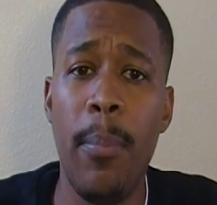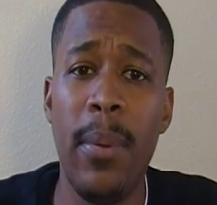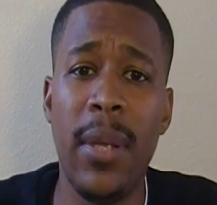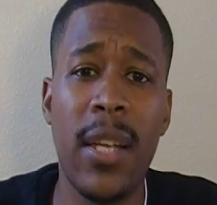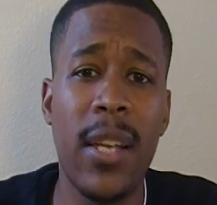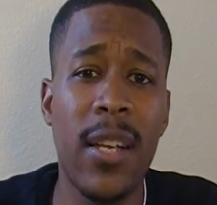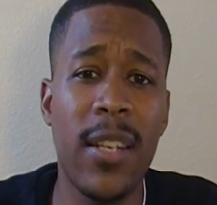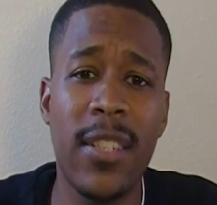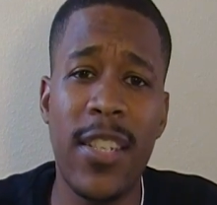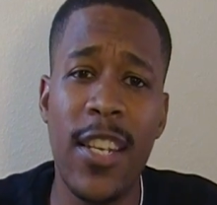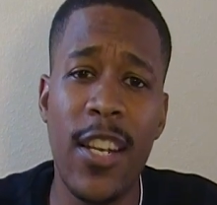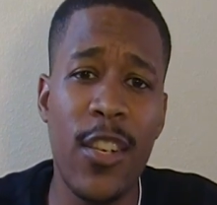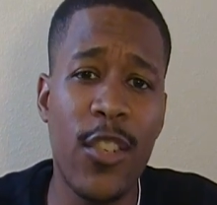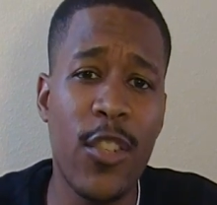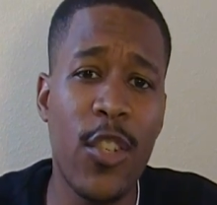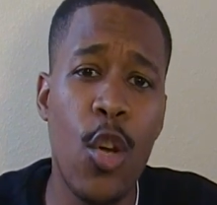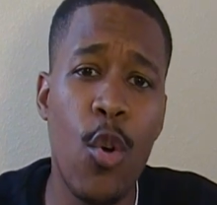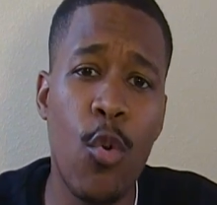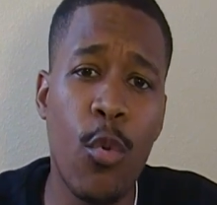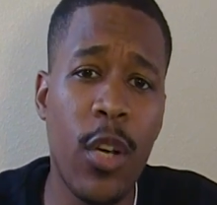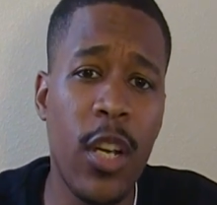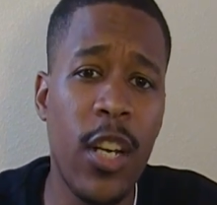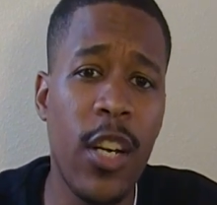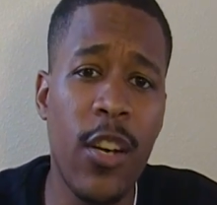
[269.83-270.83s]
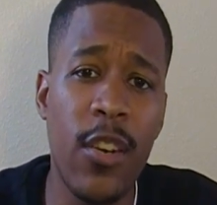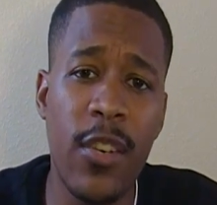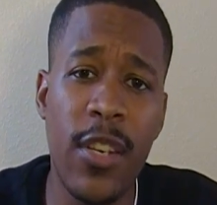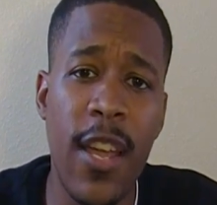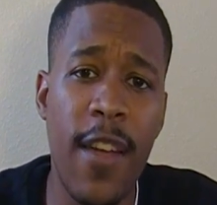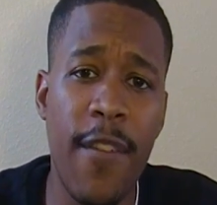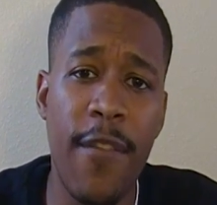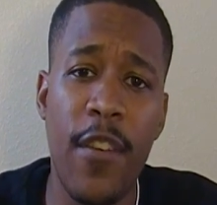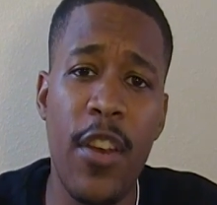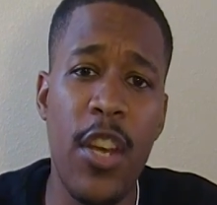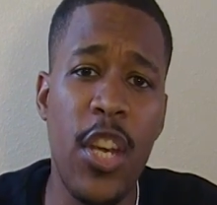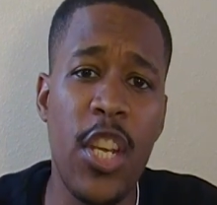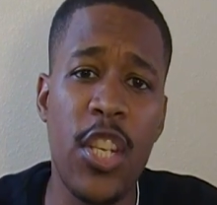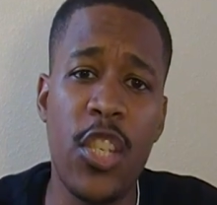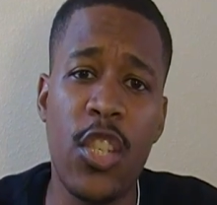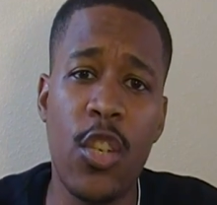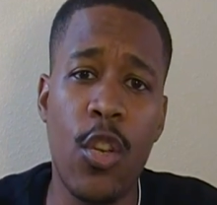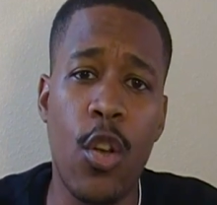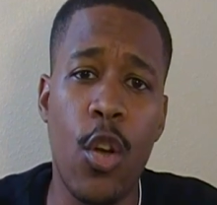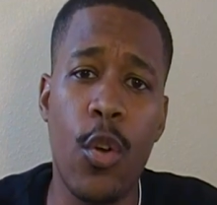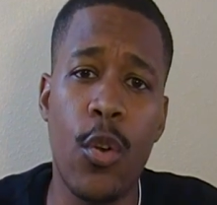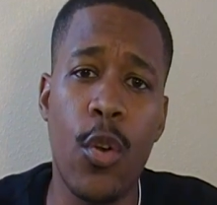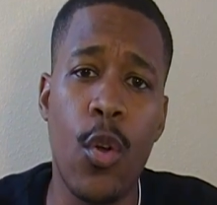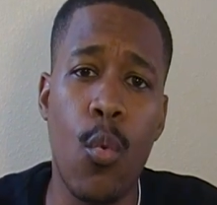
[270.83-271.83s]
because there's no clear
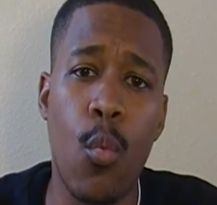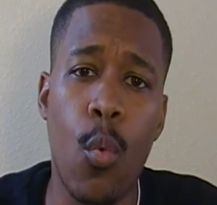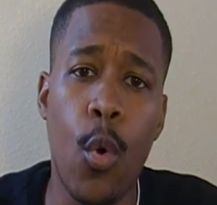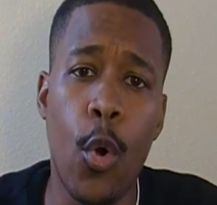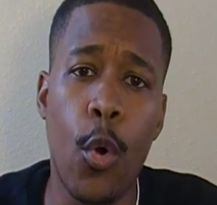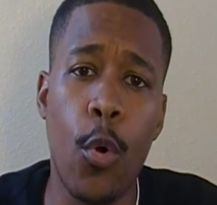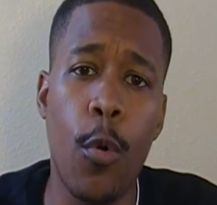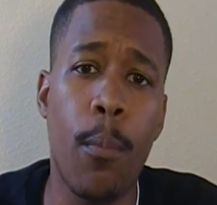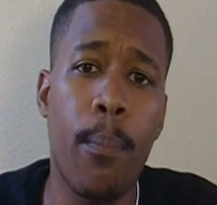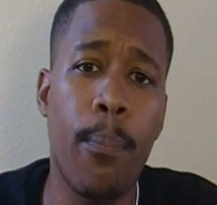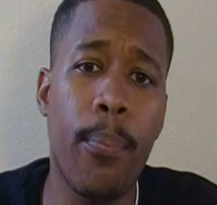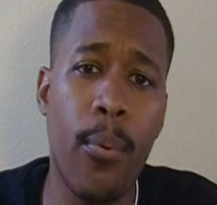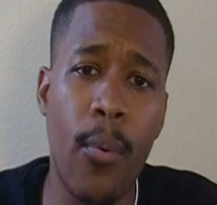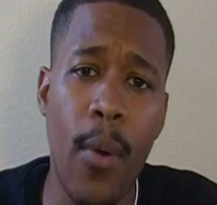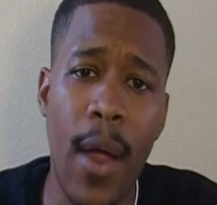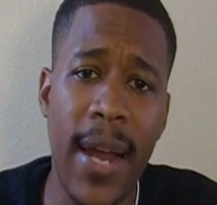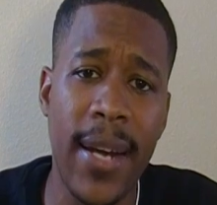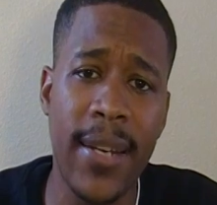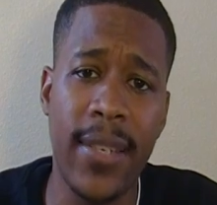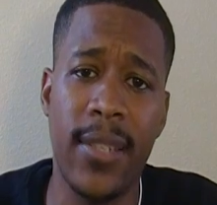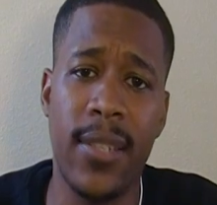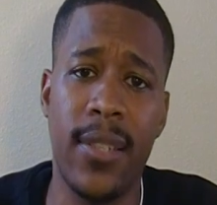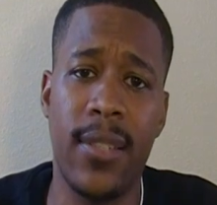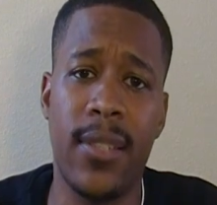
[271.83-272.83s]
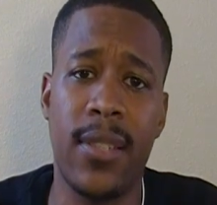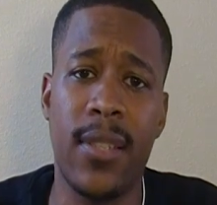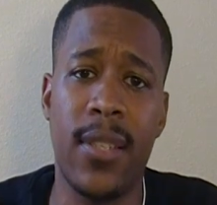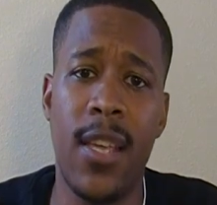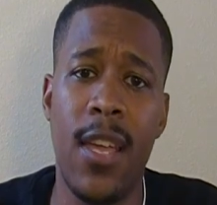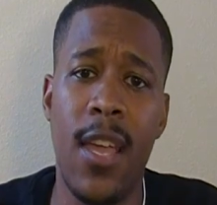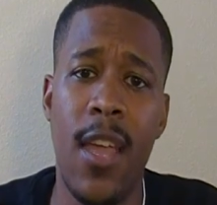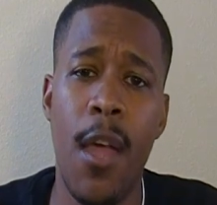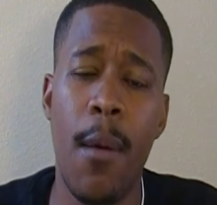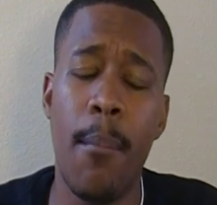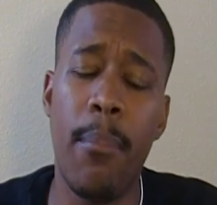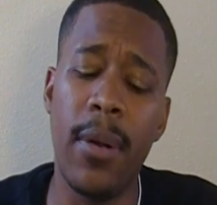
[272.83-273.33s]
definition on the word practice.